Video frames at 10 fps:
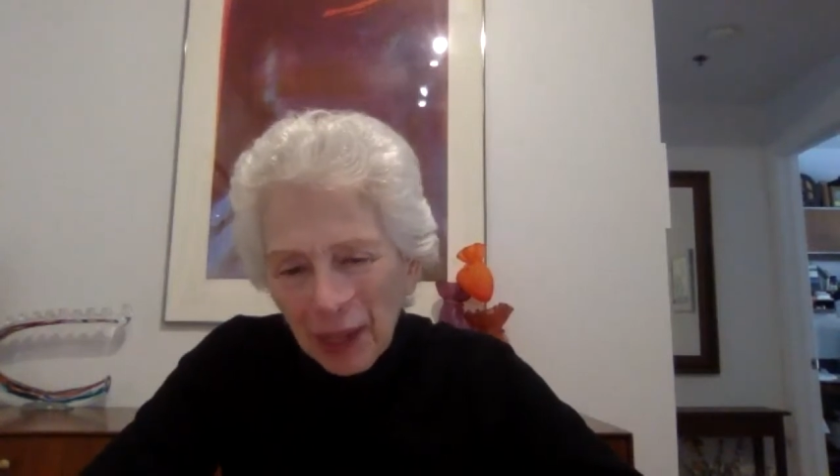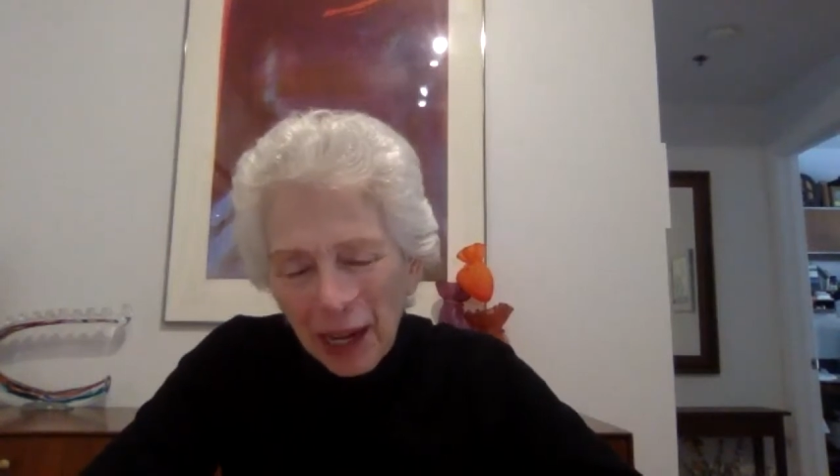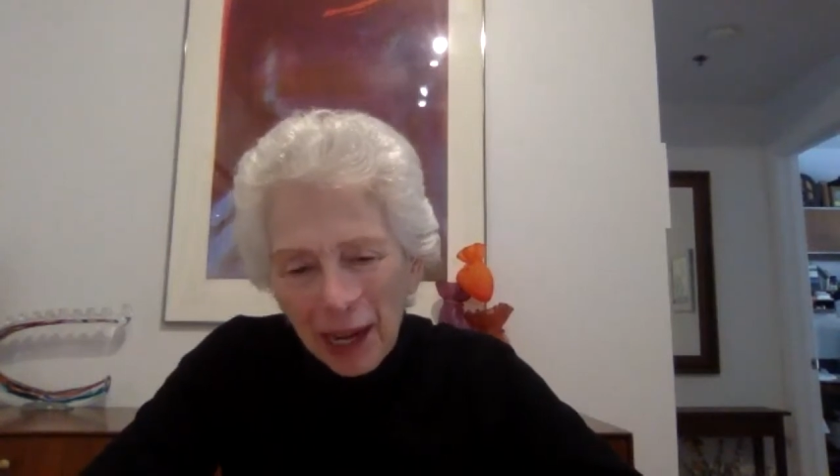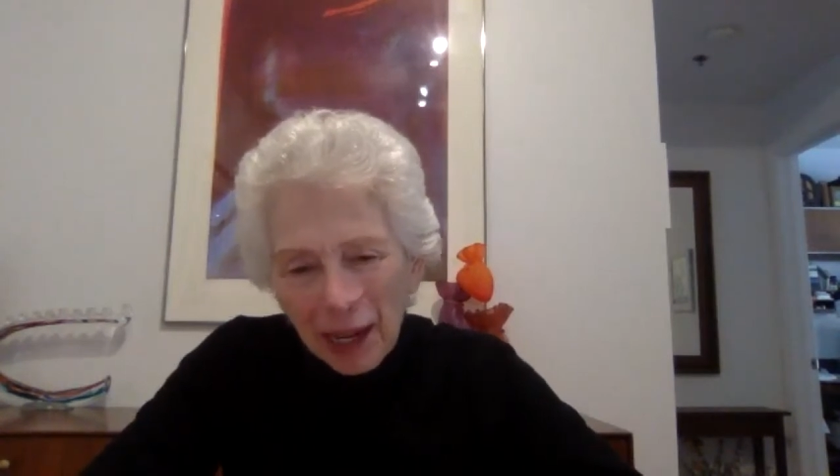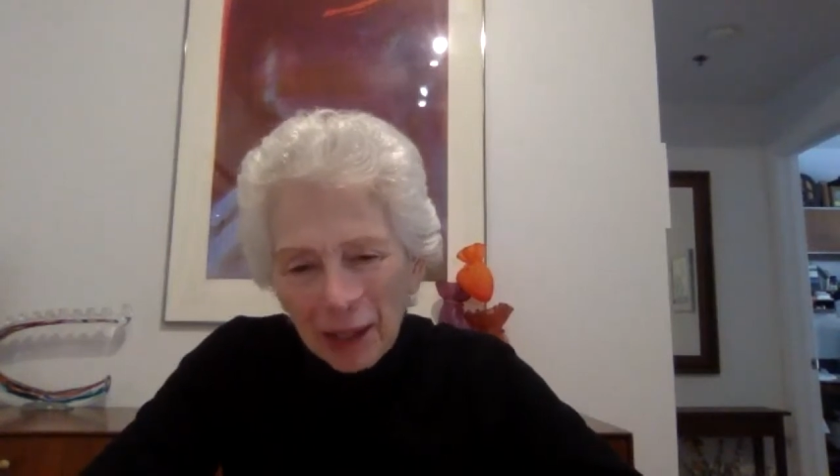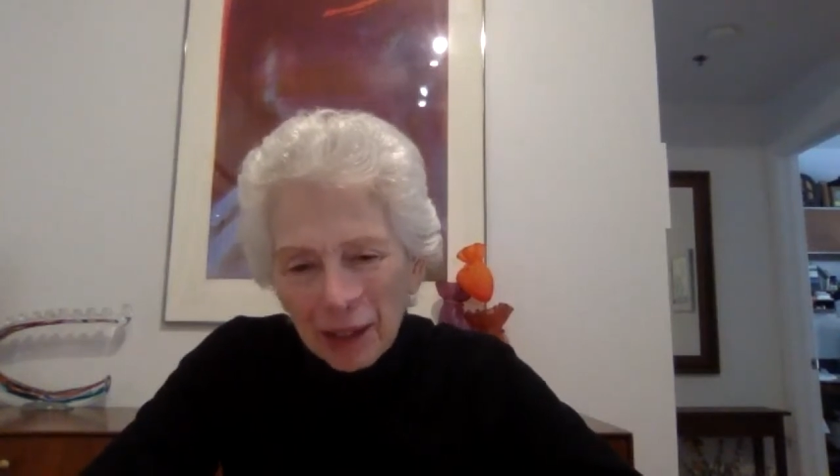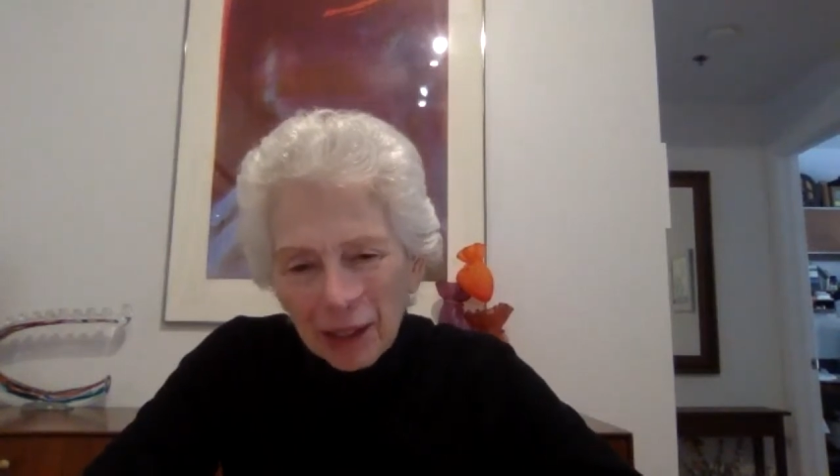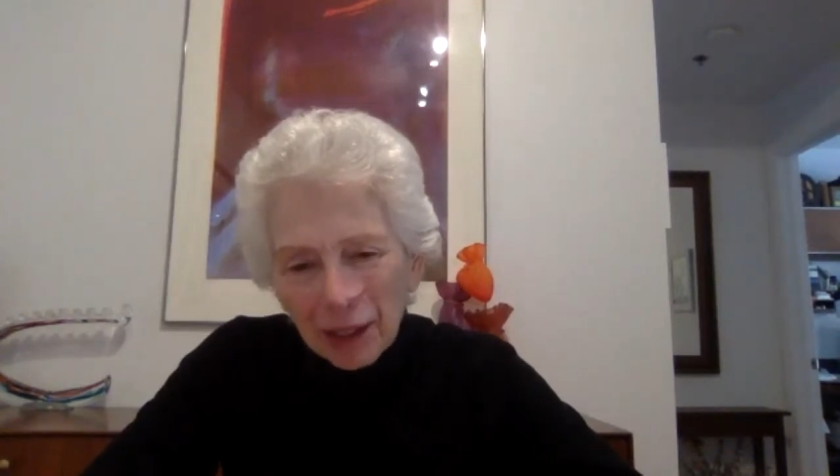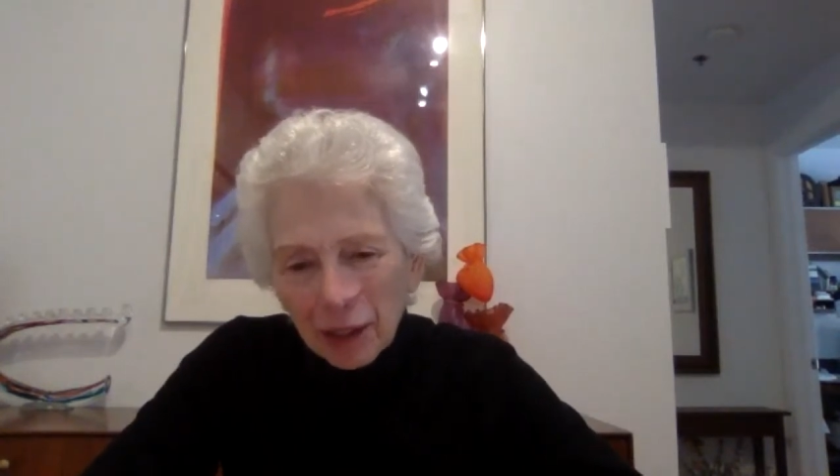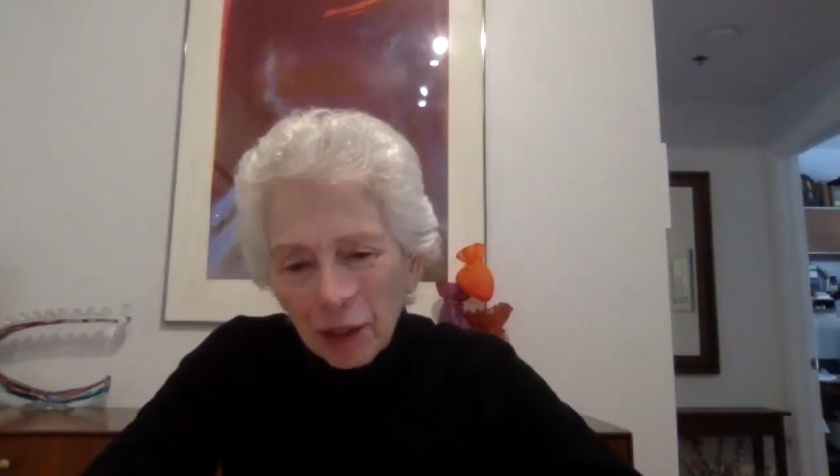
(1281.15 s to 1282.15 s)
And,
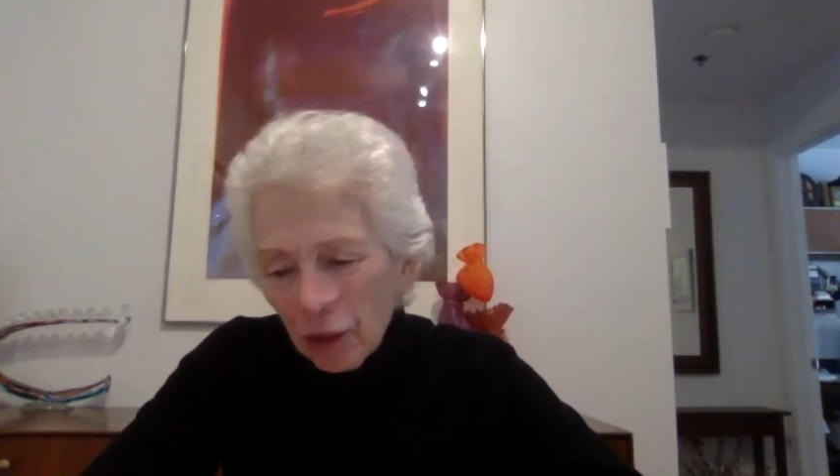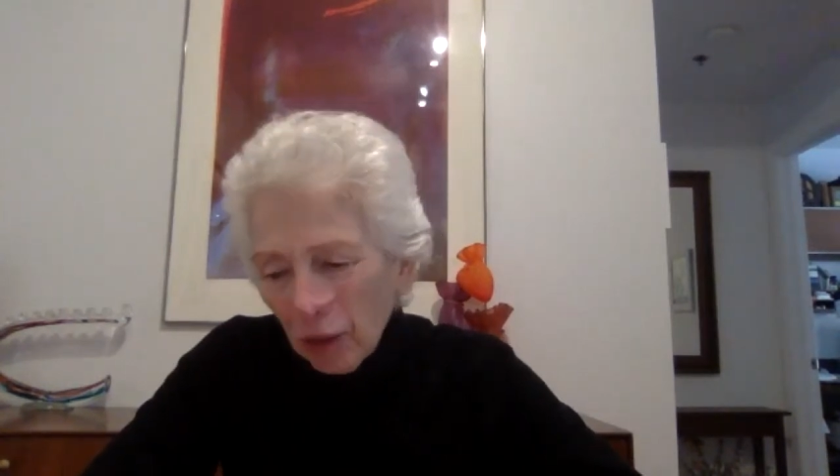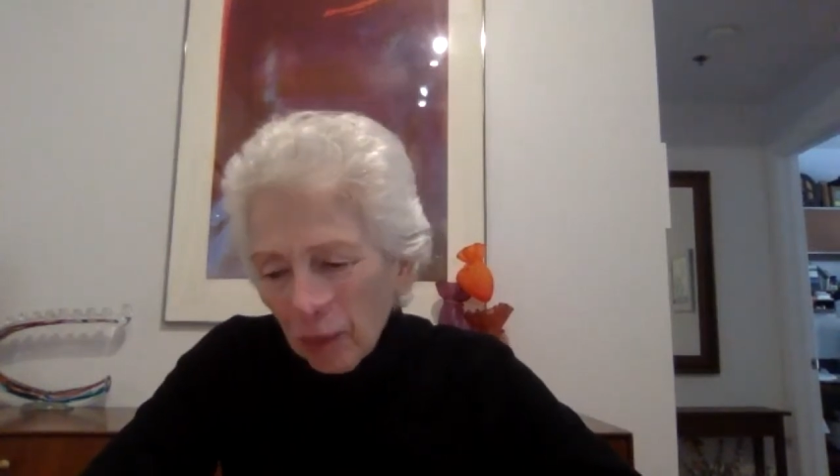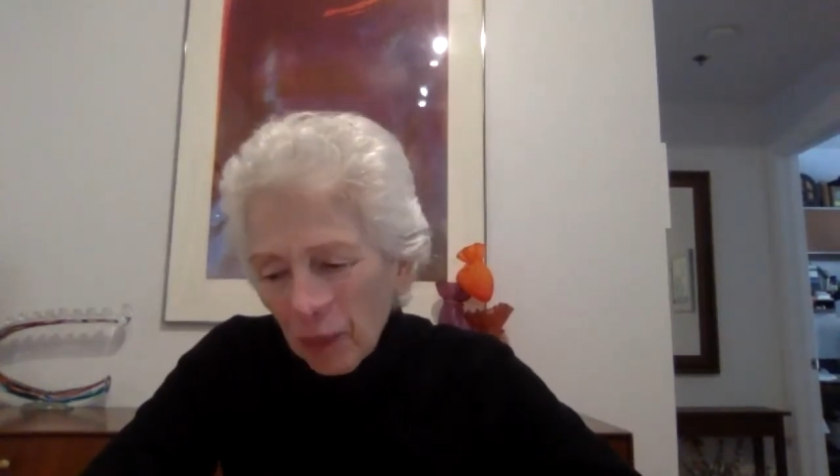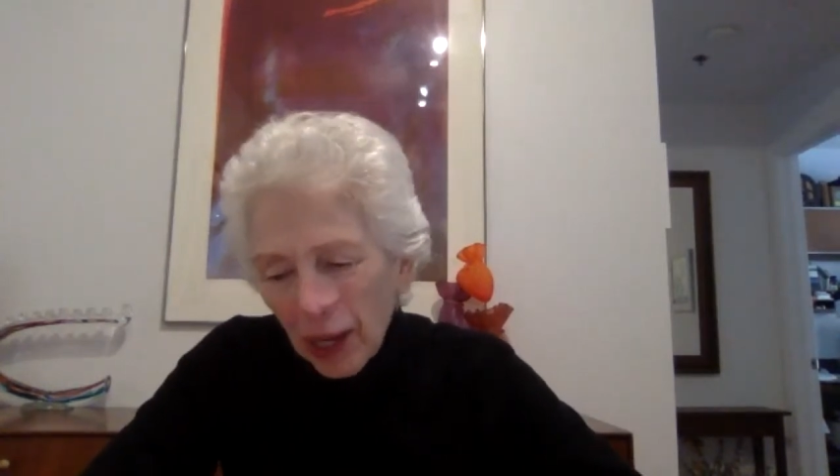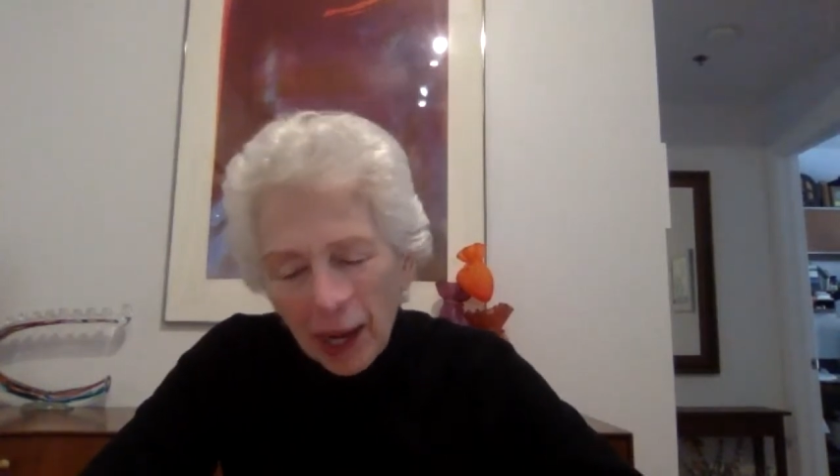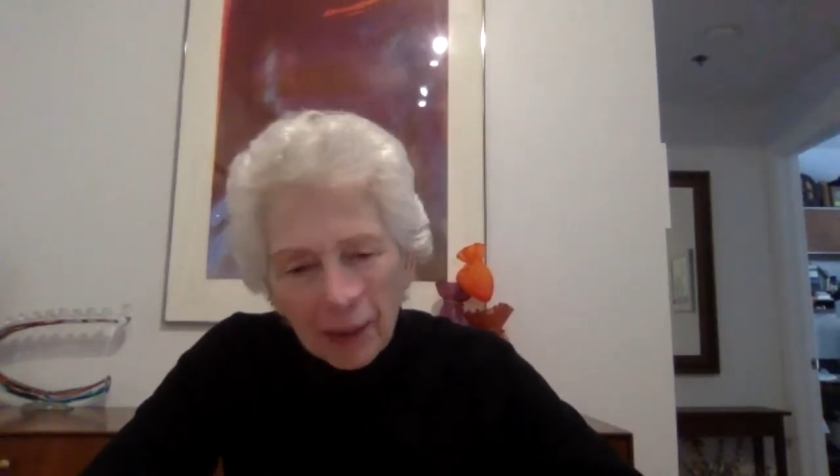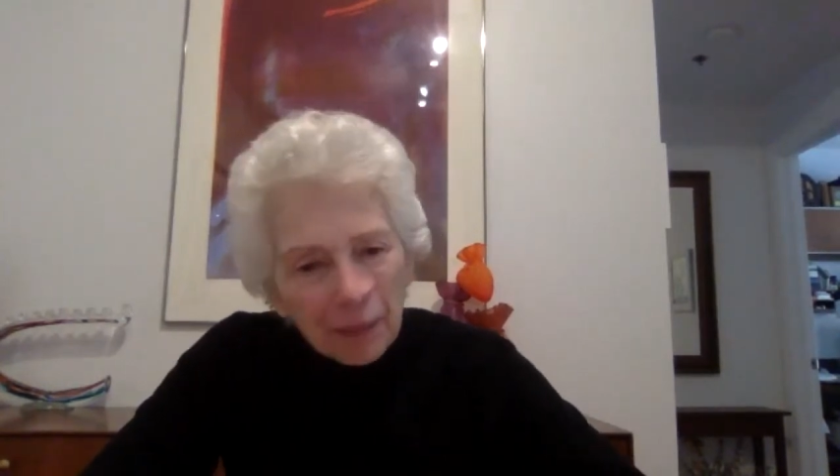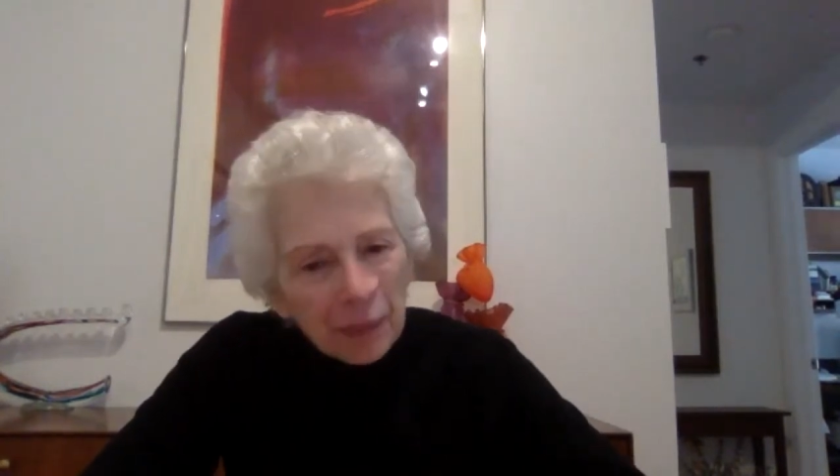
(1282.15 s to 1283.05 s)
uh, you know, I,